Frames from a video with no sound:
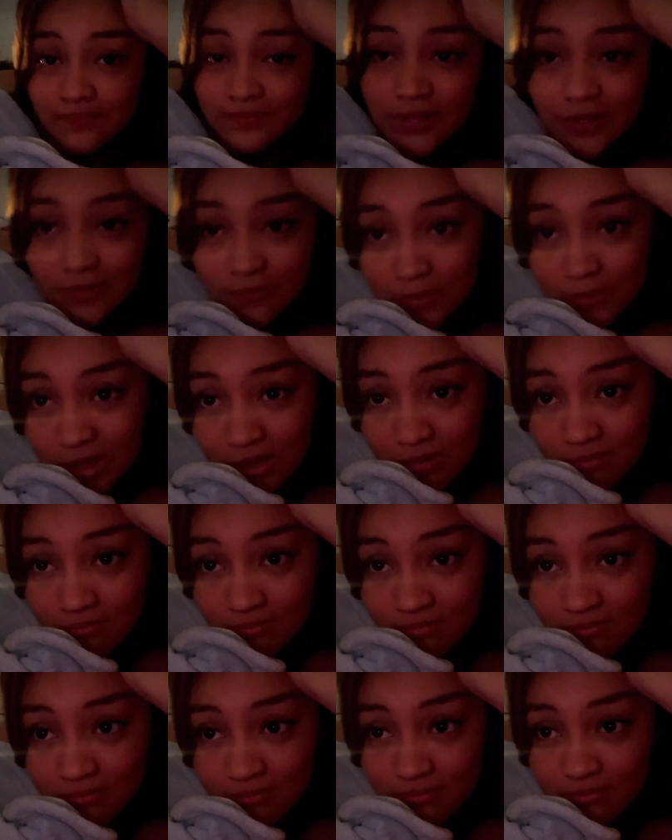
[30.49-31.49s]
of me.
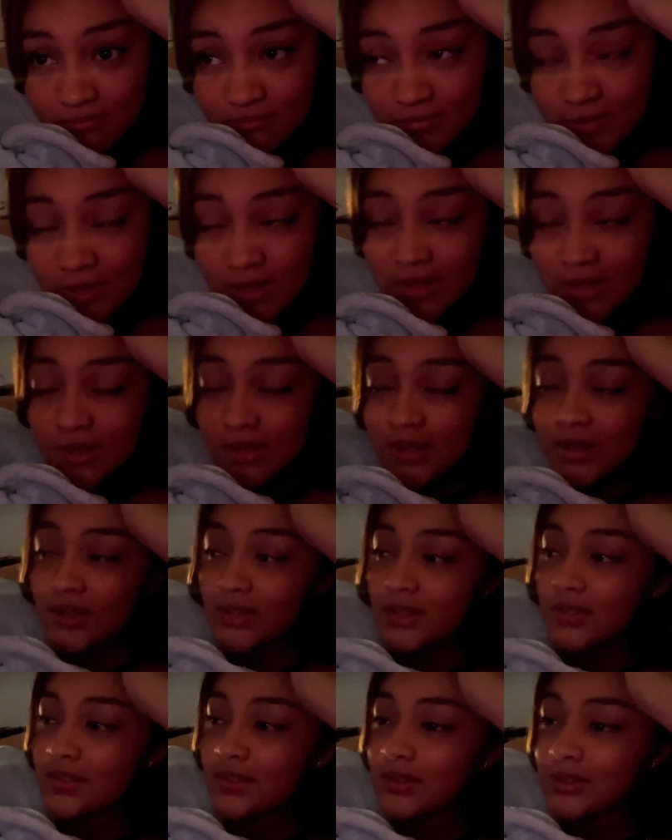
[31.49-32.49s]

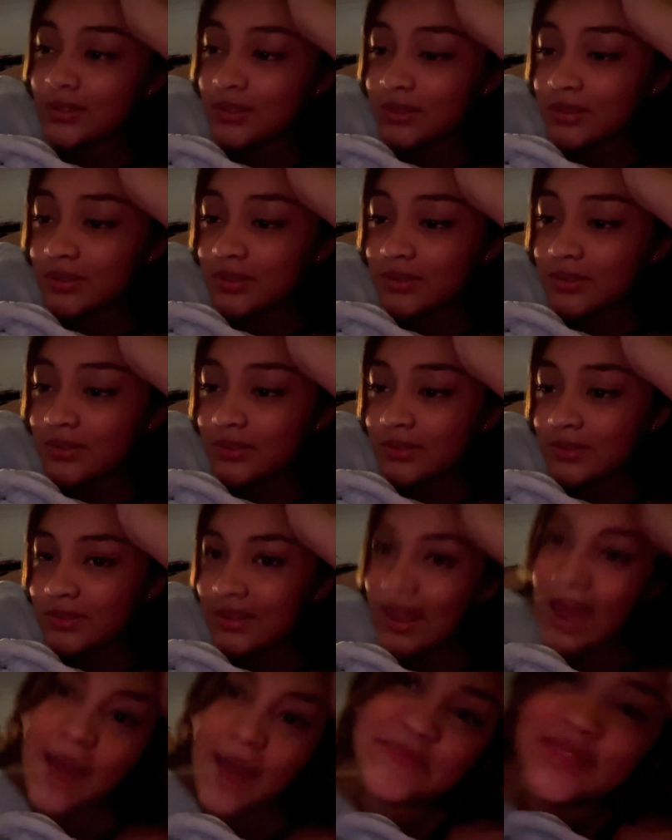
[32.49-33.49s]
So
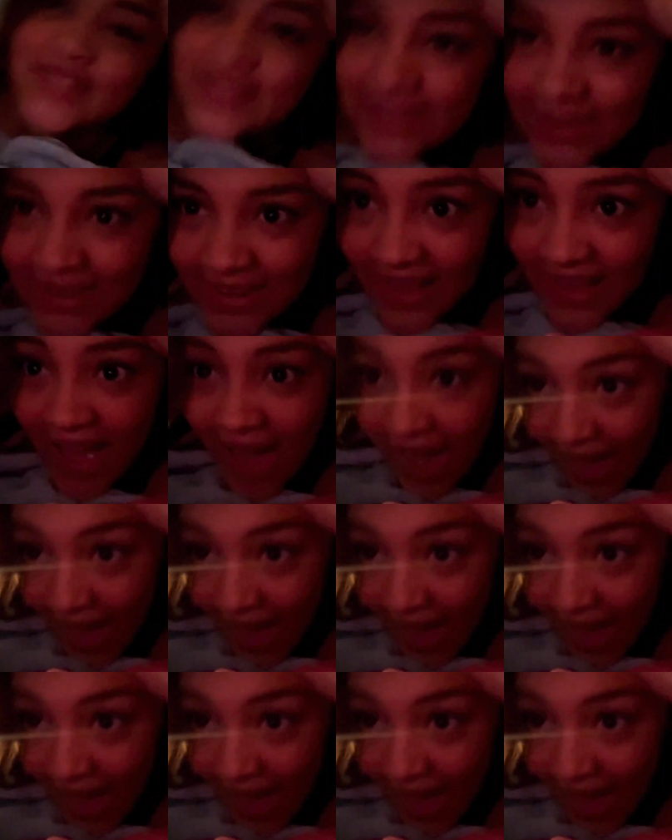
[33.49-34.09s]
nah, I'm just kidding.